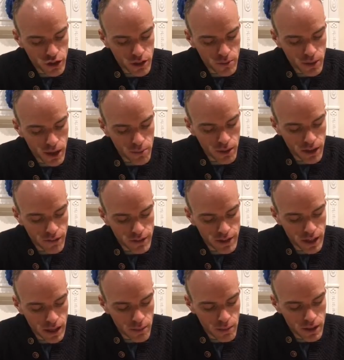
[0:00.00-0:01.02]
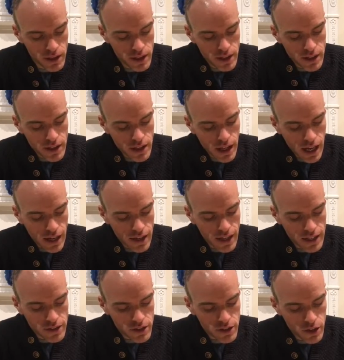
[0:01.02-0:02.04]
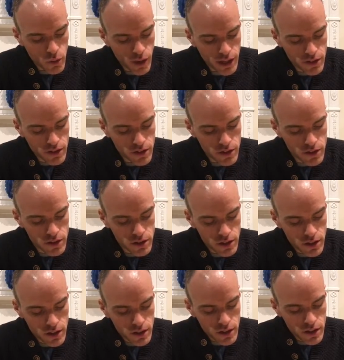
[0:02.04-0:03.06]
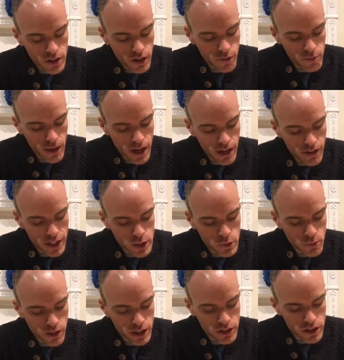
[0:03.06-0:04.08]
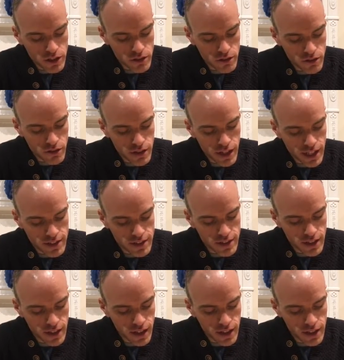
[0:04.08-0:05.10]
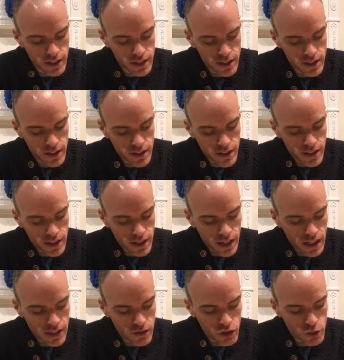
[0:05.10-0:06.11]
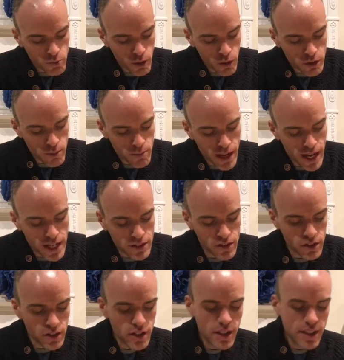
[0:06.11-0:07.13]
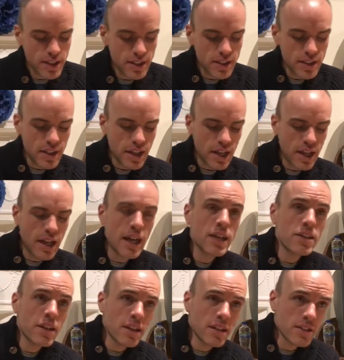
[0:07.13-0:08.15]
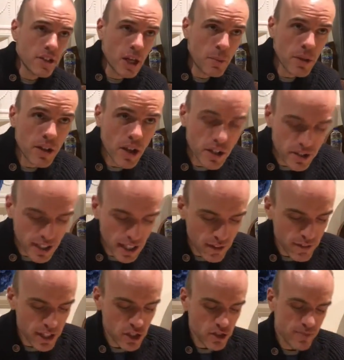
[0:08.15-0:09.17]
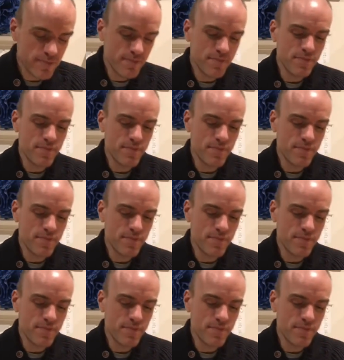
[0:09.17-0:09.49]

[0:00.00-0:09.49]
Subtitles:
Srimad Bhagavatam and answered the questions of Maharaj Parikshit unhesitatingly, and thus both the master and the disciple got salvation.